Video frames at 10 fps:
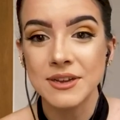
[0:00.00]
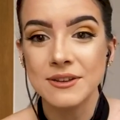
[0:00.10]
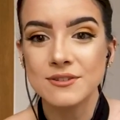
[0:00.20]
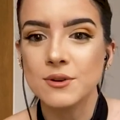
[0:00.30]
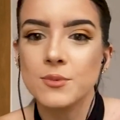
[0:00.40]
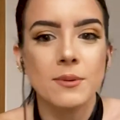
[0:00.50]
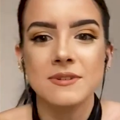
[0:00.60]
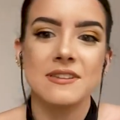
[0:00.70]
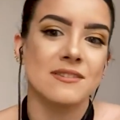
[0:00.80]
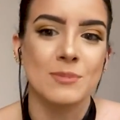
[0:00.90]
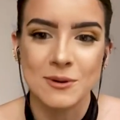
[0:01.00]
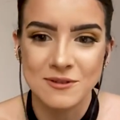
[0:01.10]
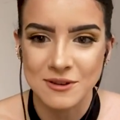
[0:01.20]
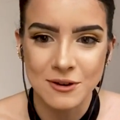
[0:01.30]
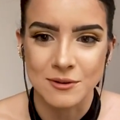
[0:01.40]
So what was he supposed
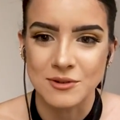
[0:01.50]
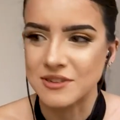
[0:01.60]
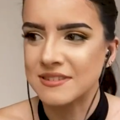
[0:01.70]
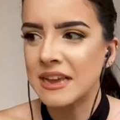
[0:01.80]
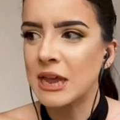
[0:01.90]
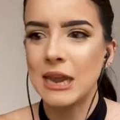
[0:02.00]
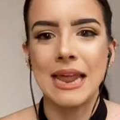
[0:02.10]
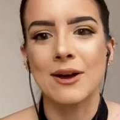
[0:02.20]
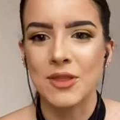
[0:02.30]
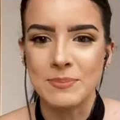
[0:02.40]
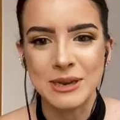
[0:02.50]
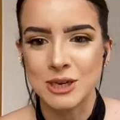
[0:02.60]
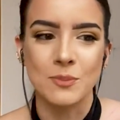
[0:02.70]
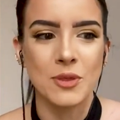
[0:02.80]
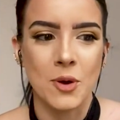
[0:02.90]
to do? Just lay on the beach
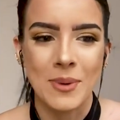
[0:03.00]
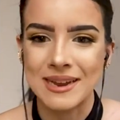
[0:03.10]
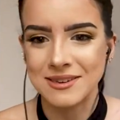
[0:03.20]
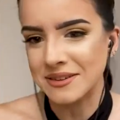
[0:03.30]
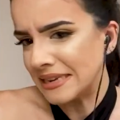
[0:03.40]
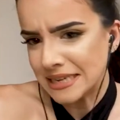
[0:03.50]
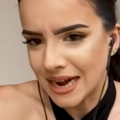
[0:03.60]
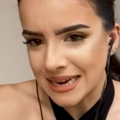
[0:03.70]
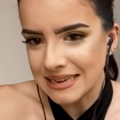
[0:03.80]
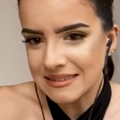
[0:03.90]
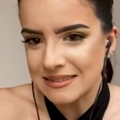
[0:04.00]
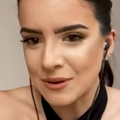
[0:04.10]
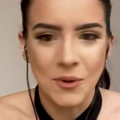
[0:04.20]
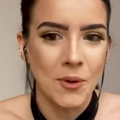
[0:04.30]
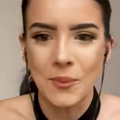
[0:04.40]
and wither away until he dies?
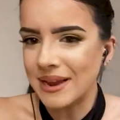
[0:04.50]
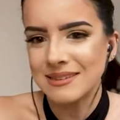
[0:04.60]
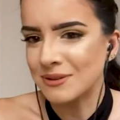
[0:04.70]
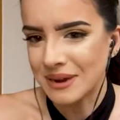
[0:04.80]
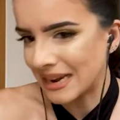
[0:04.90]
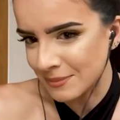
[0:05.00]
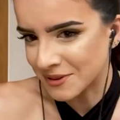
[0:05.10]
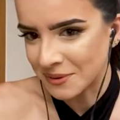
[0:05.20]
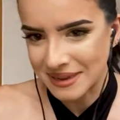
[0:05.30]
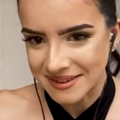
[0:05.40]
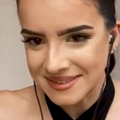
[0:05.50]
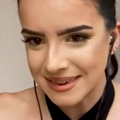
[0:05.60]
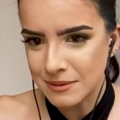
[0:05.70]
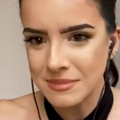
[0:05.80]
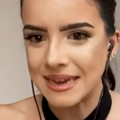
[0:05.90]
Or wait until Calypso killed him?
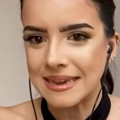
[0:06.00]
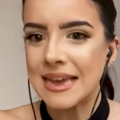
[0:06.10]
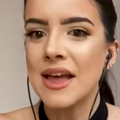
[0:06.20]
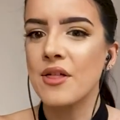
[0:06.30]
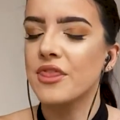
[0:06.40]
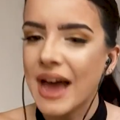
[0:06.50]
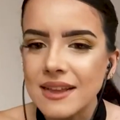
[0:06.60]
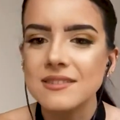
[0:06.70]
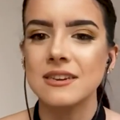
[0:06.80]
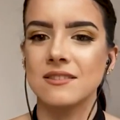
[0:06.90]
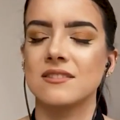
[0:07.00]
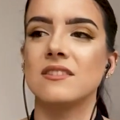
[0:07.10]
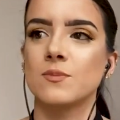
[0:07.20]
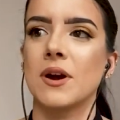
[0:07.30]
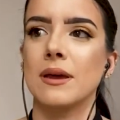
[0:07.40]
Like, that's an
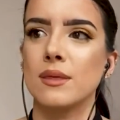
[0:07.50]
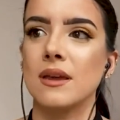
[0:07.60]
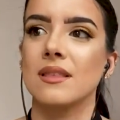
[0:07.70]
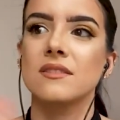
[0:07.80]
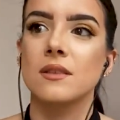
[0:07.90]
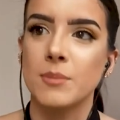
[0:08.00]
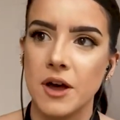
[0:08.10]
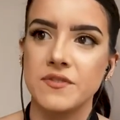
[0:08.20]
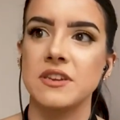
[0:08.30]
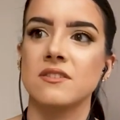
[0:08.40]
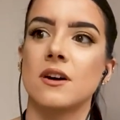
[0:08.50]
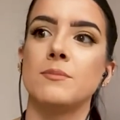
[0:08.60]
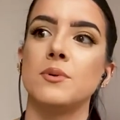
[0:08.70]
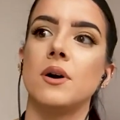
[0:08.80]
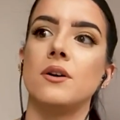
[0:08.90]
instance where I think that's the perfect
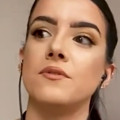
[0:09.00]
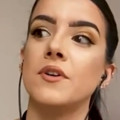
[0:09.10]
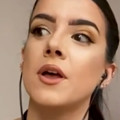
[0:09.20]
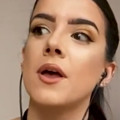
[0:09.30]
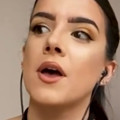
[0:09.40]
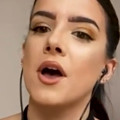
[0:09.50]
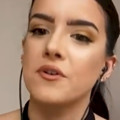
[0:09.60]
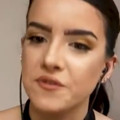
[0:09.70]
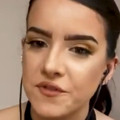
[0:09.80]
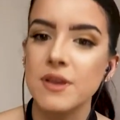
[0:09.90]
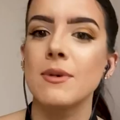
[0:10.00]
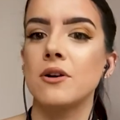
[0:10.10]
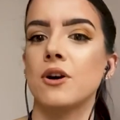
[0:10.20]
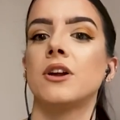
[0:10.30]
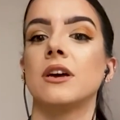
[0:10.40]
example of a female
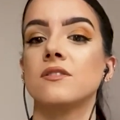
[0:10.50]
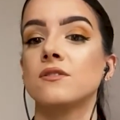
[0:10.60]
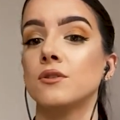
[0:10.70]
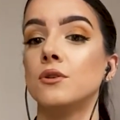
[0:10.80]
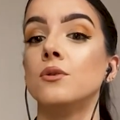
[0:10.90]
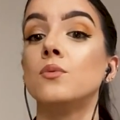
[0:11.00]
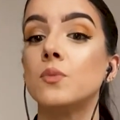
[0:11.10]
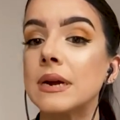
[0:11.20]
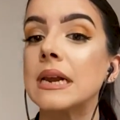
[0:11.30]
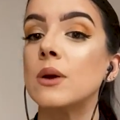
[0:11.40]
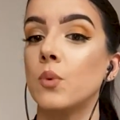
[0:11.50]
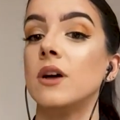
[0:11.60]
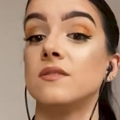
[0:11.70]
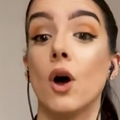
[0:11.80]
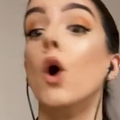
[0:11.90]
goddess who really
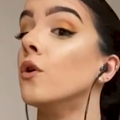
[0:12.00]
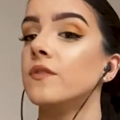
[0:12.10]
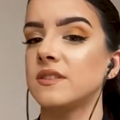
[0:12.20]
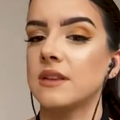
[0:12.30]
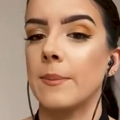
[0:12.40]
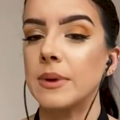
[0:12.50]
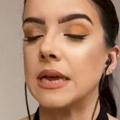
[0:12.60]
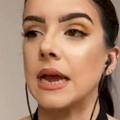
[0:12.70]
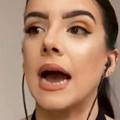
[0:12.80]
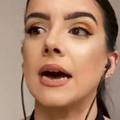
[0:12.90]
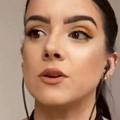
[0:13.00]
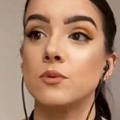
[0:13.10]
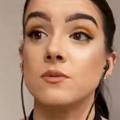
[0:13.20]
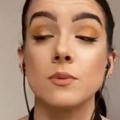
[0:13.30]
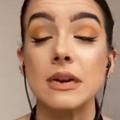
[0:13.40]
was overstepping and
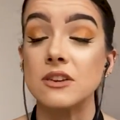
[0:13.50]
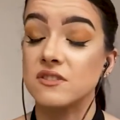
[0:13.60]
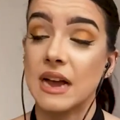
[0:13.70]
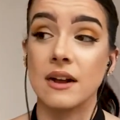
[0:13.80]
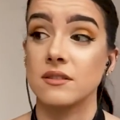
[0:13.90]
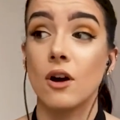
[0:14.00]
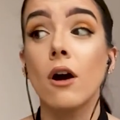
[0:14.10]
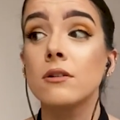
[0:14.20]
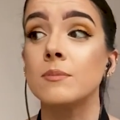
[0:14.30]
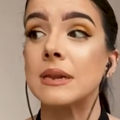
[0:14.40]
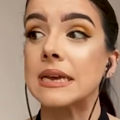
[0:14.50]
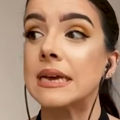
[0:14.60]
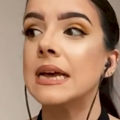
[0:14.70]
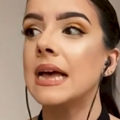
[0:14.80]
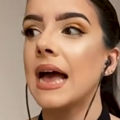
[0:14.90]
was really just acting
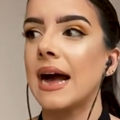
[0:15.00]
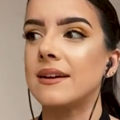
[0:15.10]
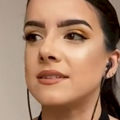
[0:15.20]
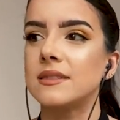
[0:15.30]
horribly. And